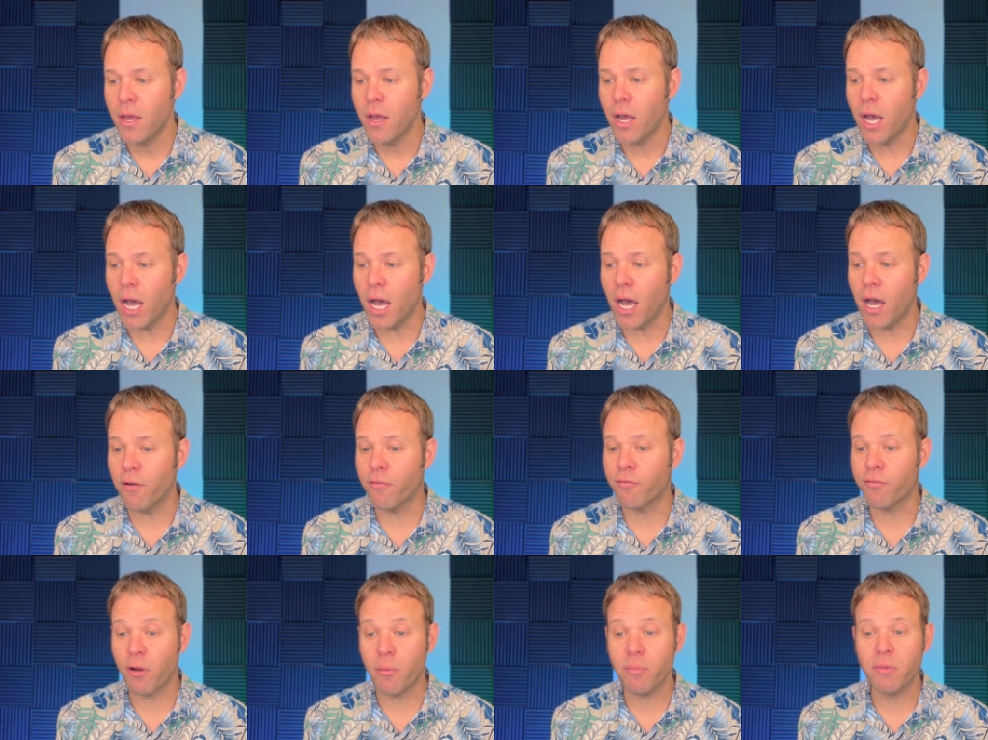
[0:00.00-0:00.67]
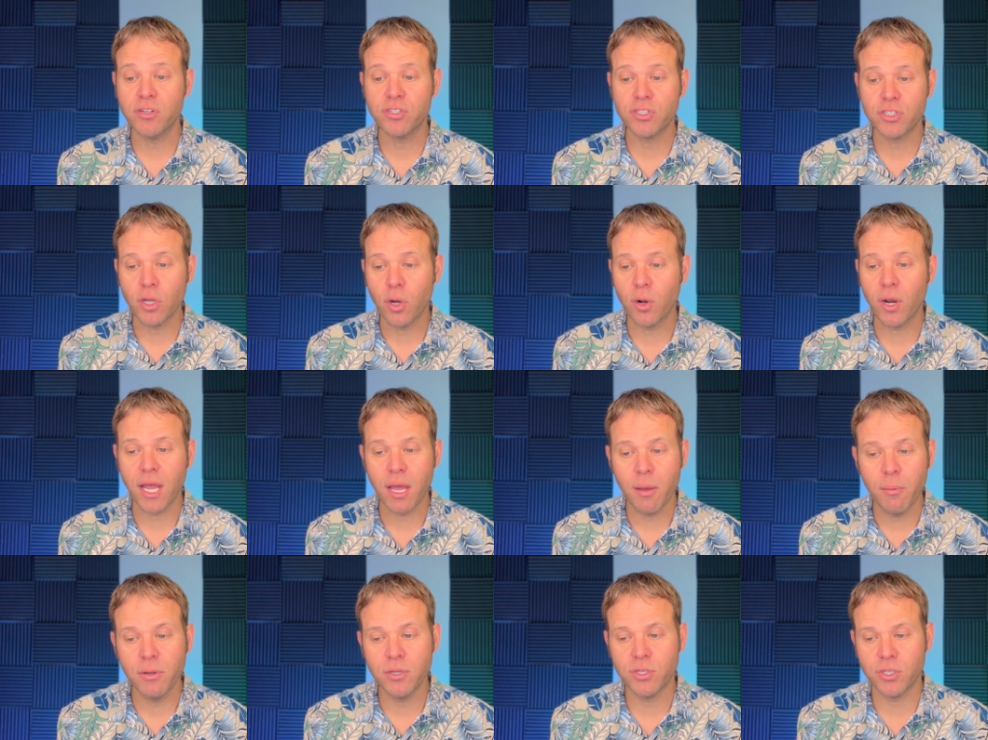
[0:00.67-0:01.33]
uh, from the
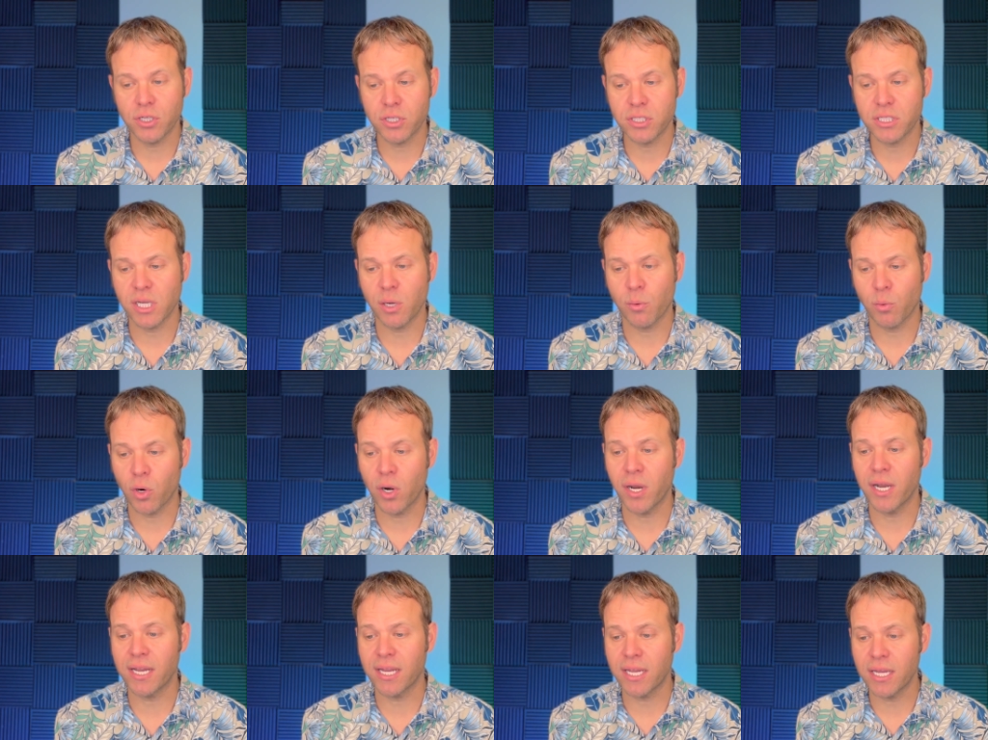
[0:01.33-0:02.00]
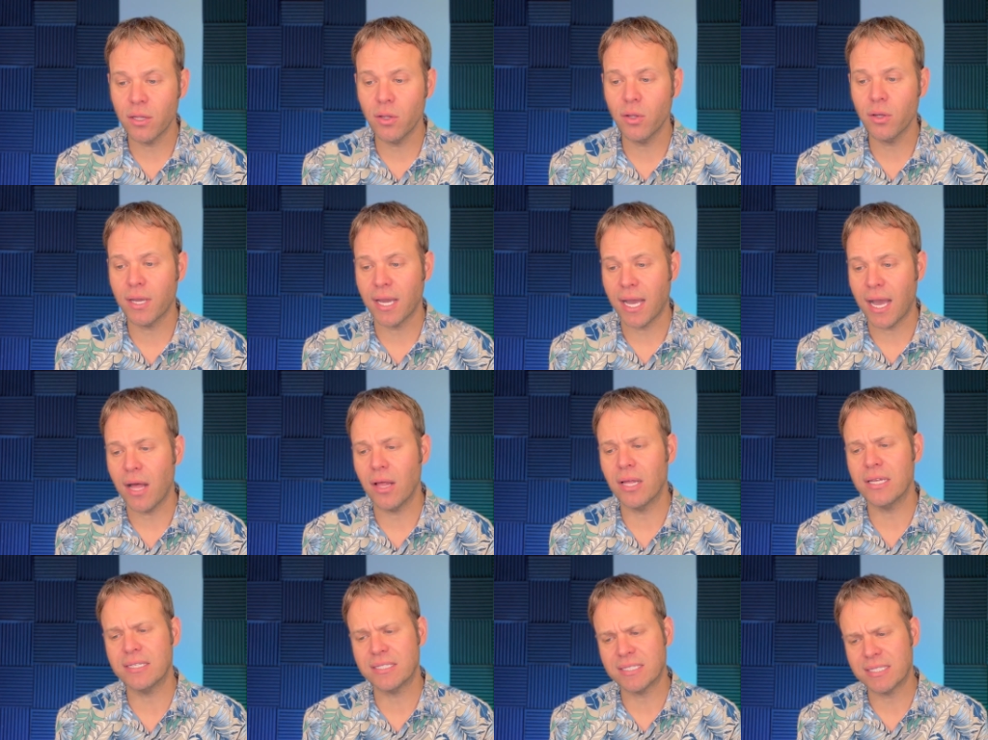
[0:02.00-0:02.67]
stone images that were at
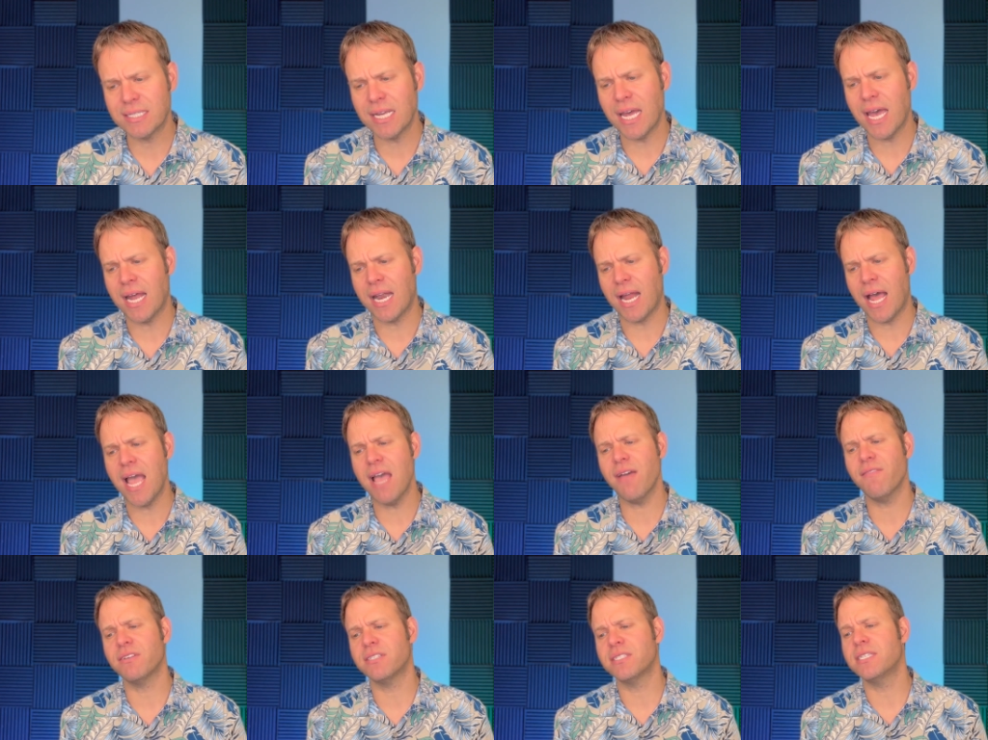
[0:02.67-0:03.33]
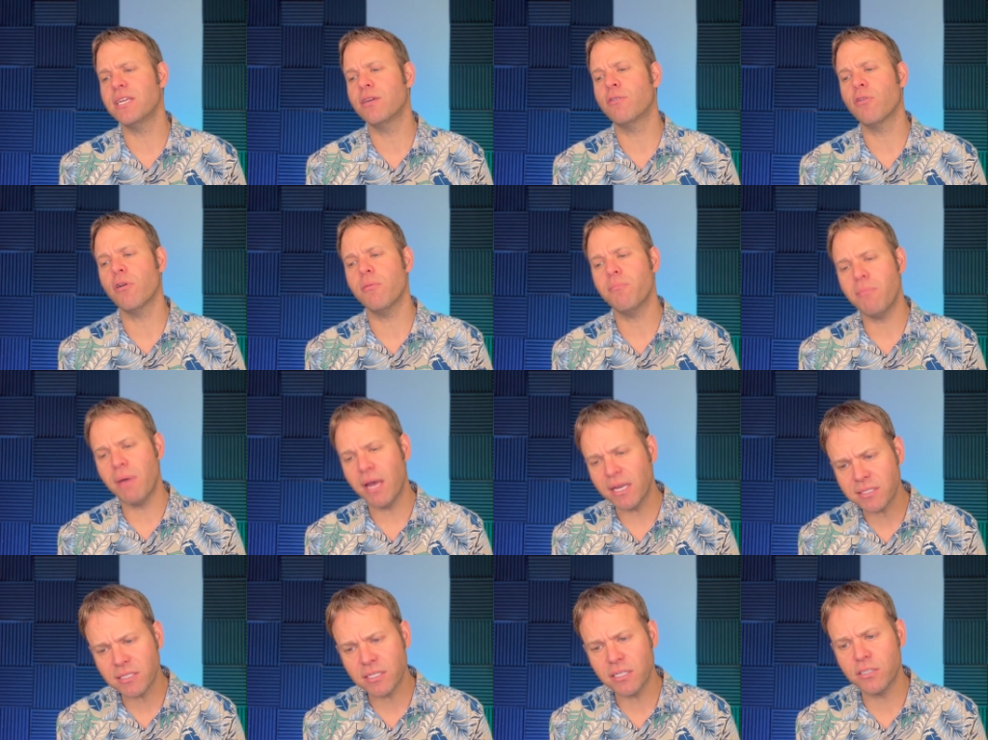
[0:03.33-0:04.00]
Gilgal and said, I have a secret
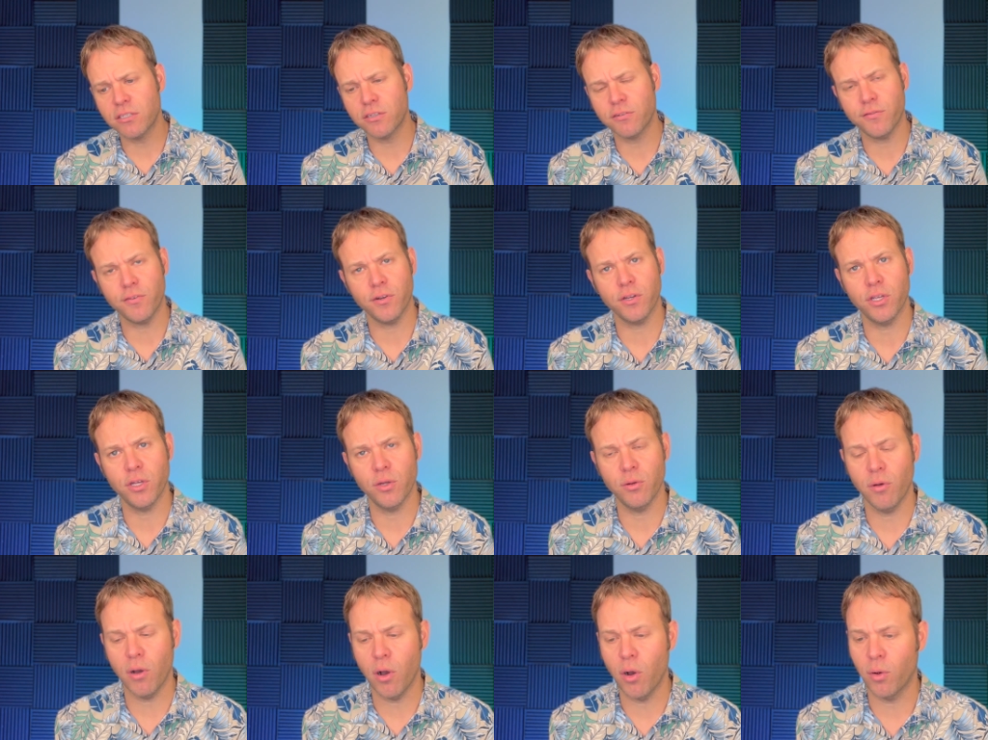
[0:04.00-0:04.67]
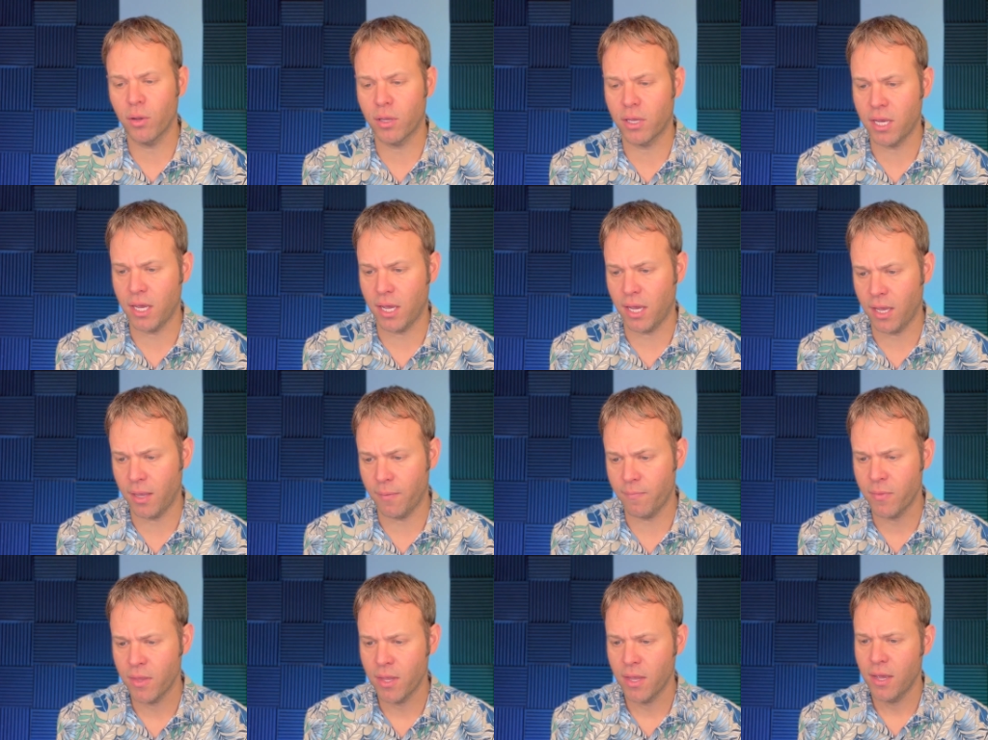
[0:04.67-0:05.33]
message for you, O
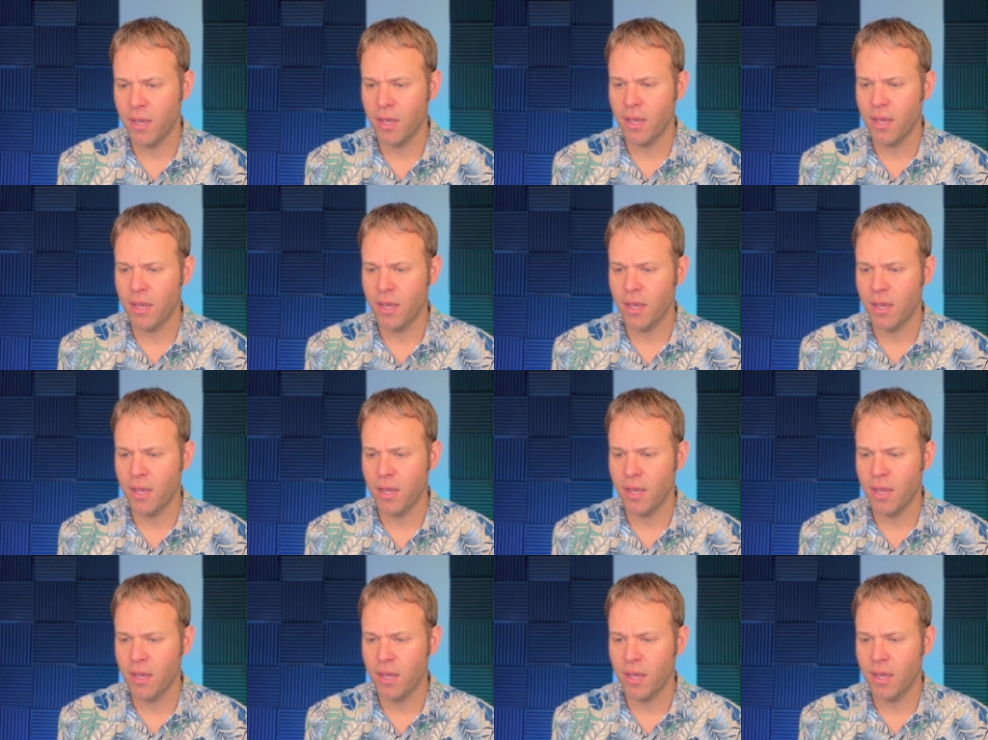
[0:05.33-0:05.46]
king.